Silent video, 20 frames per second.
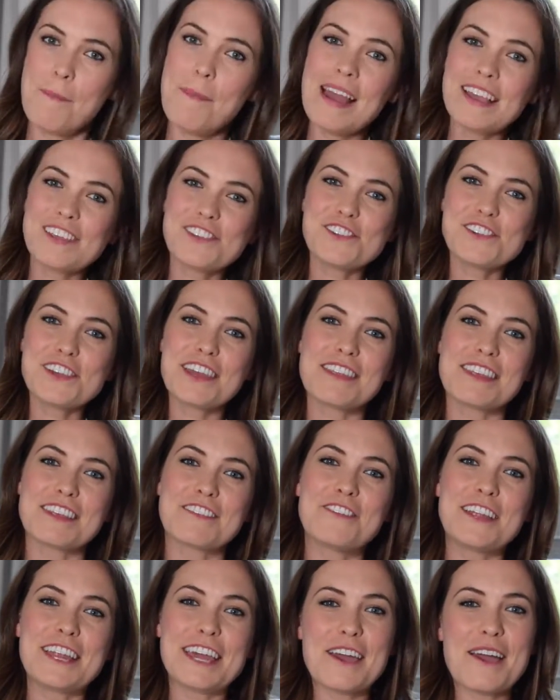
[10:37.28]
Make sure you give
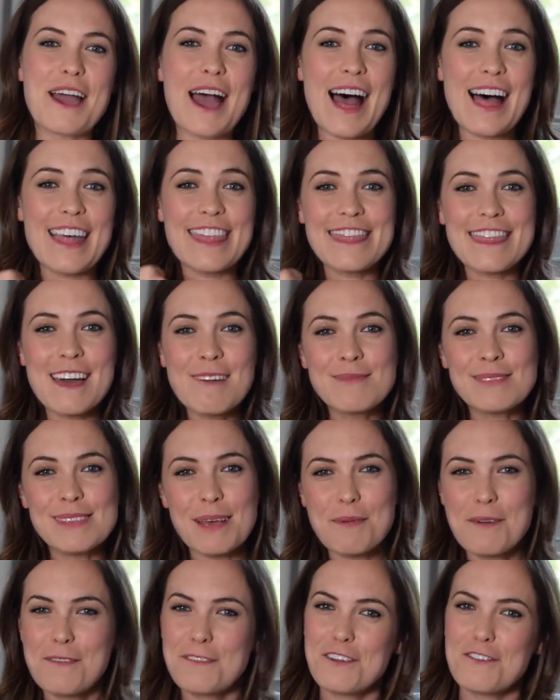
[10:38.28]
this video a thumbs
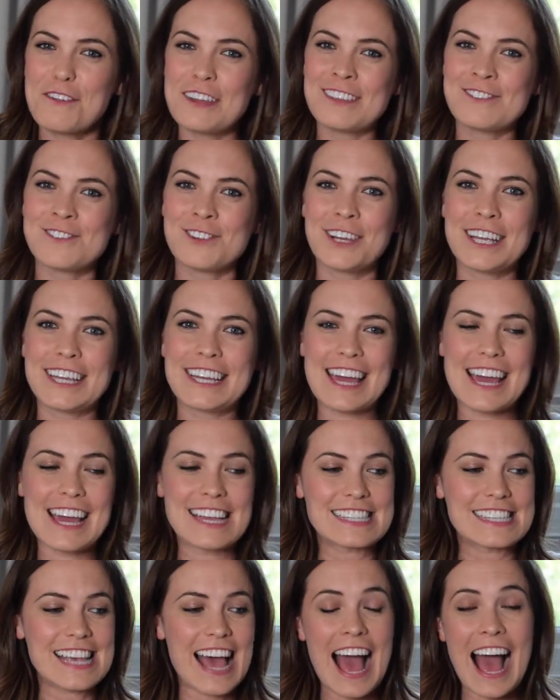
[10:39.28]
up if you've enjoyed
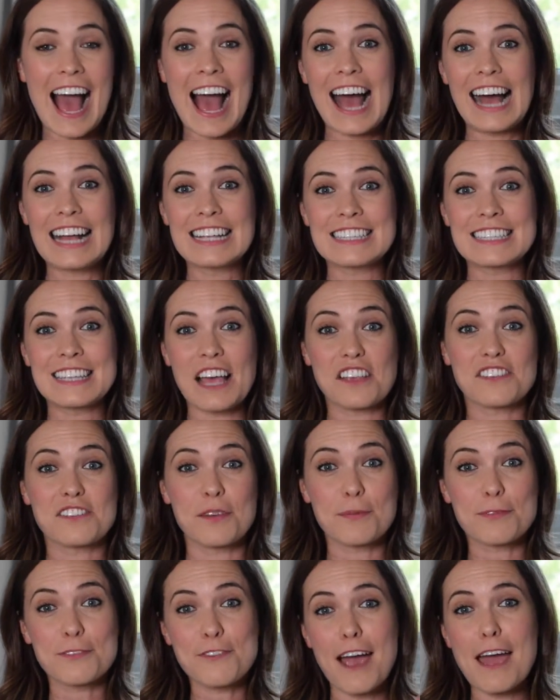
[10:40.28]
it, and
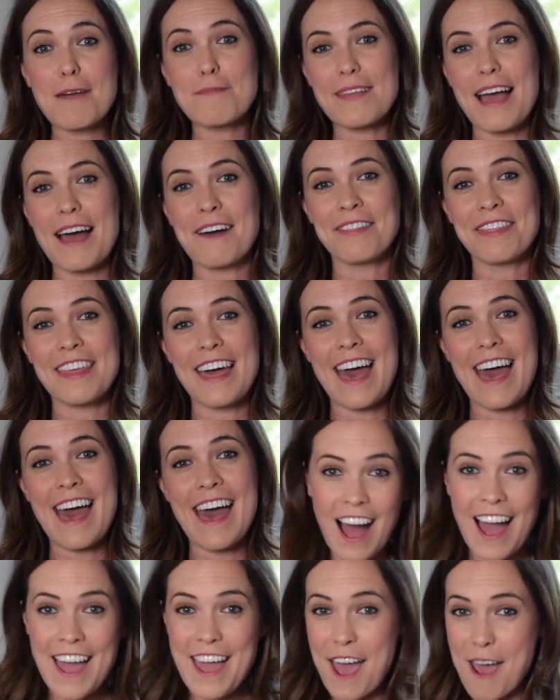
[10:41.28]
subscribe down
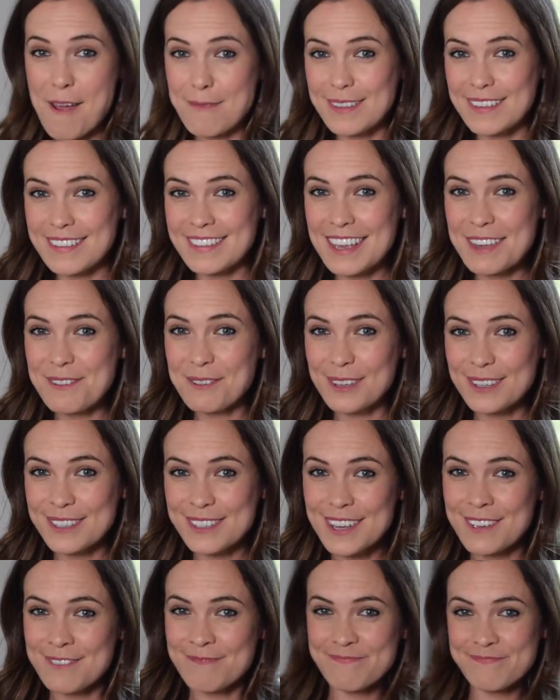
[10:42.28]
there. I hope to see you all
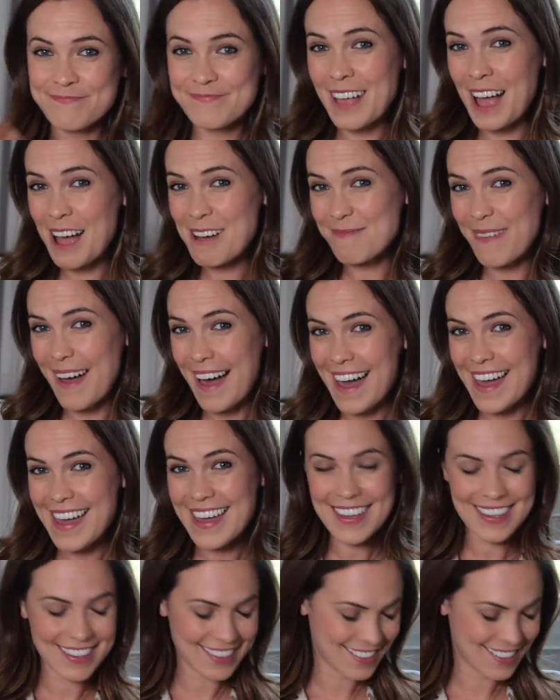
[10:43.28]
soon. Bye!